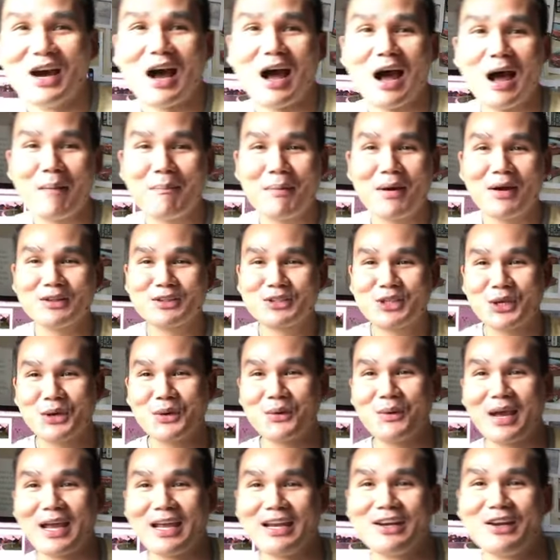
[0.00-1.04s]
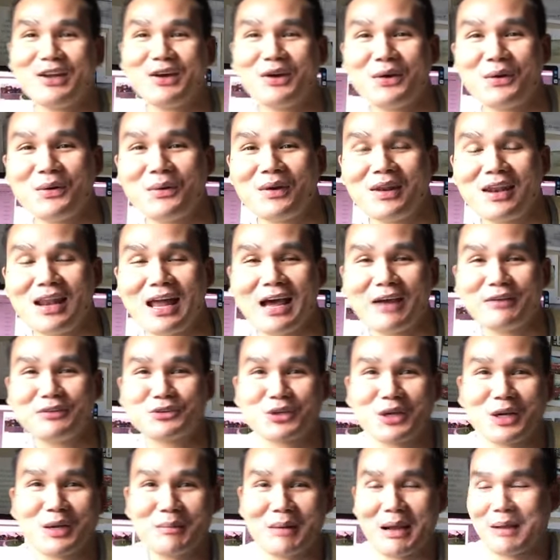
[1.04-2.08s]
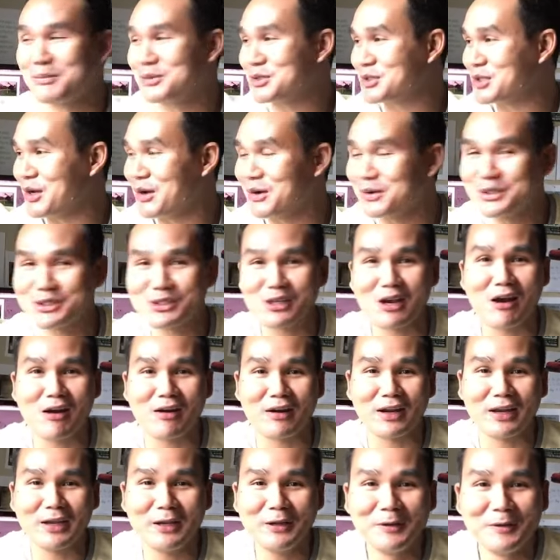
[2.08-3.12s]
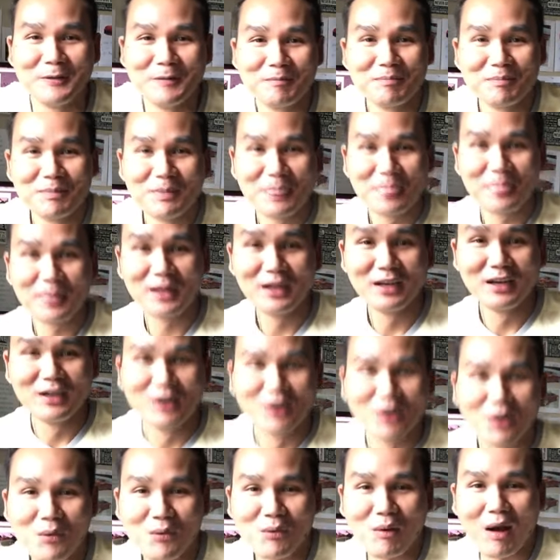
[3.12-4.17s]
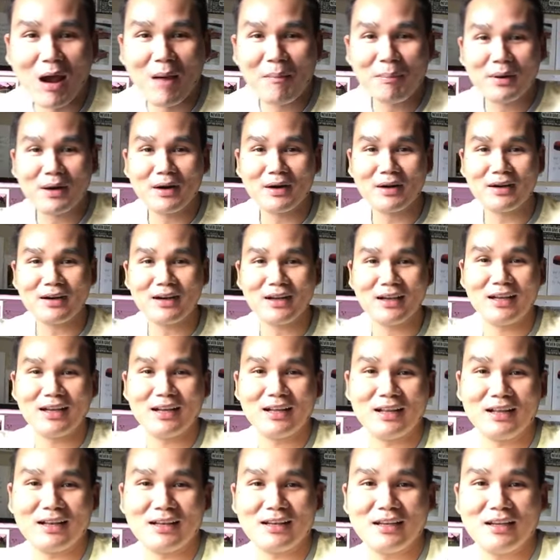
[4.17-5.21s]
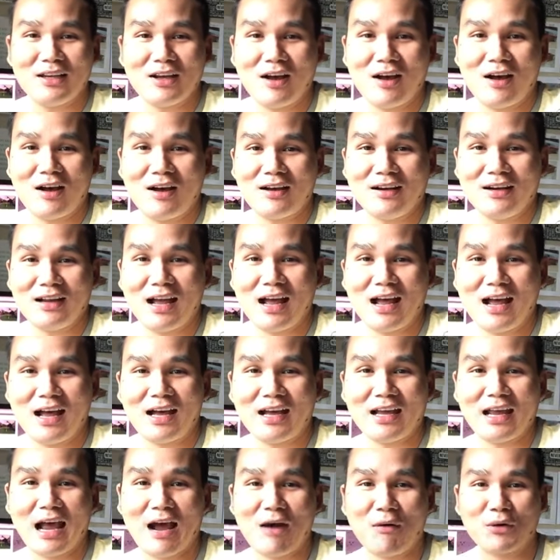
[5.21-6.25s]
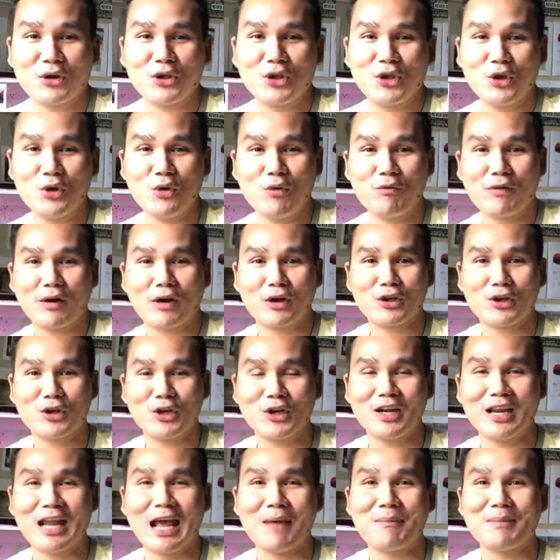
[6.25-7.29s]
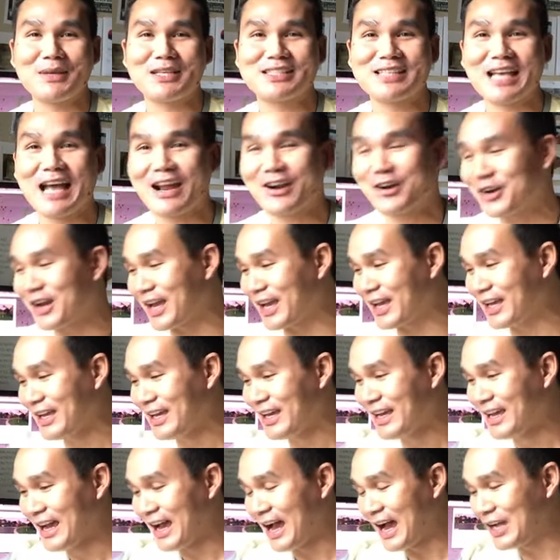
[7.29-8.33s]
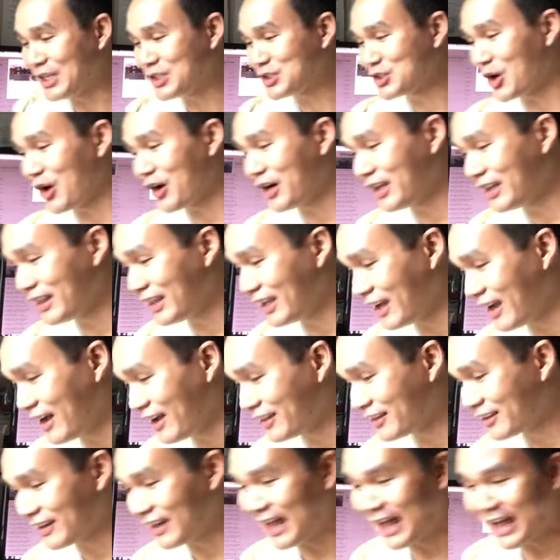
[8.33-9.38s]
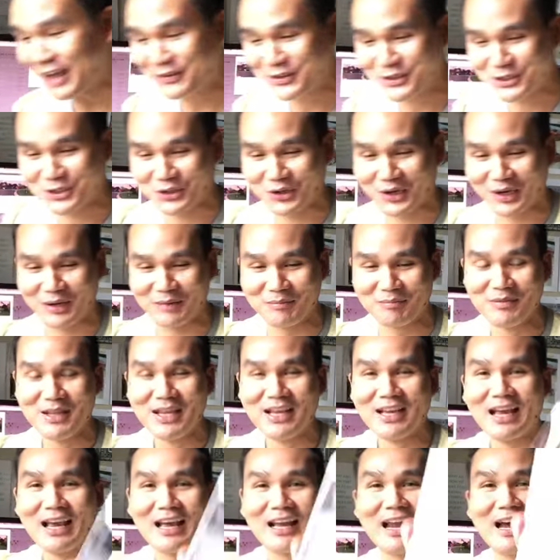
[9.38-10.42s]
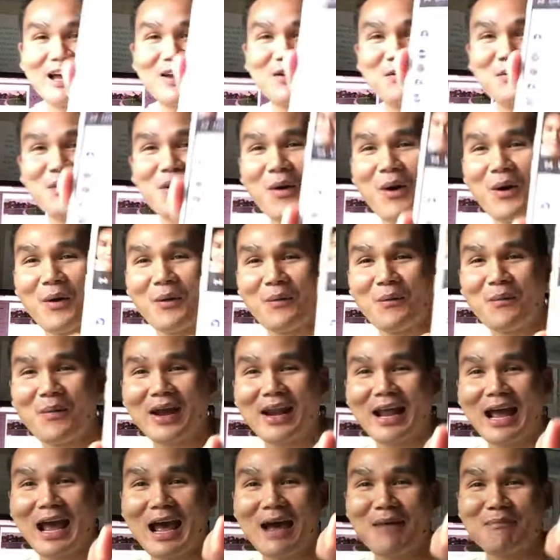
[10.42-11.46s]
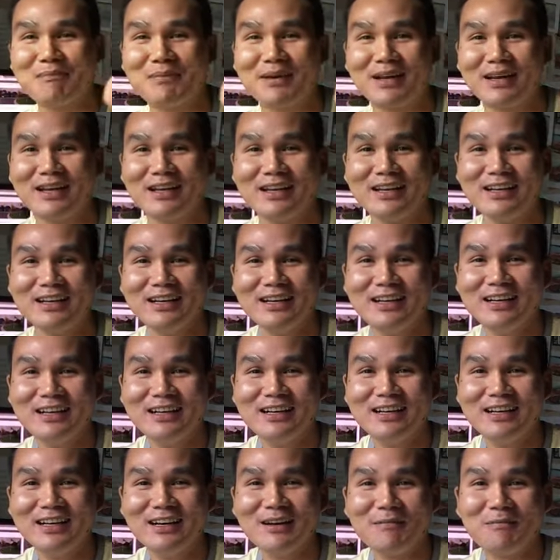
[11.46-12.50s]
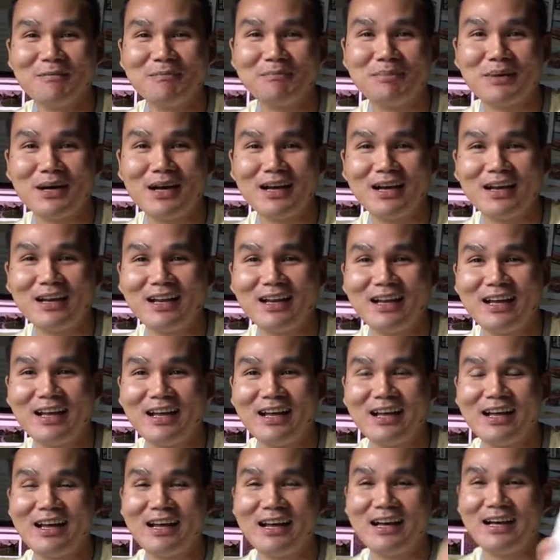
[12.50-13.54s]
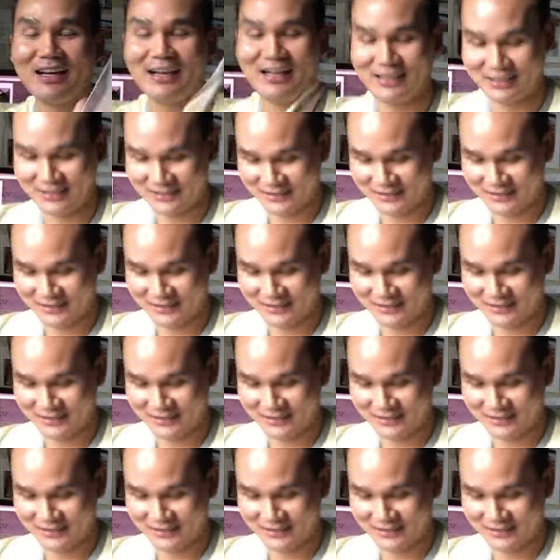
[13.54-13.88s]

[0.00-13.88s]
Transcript: Hop onto a new live stream. I'm so sorry. Robert, Leon, hi, how are you? Very good. Happy Saturday. I started the other live stream and I don't know what happened, but I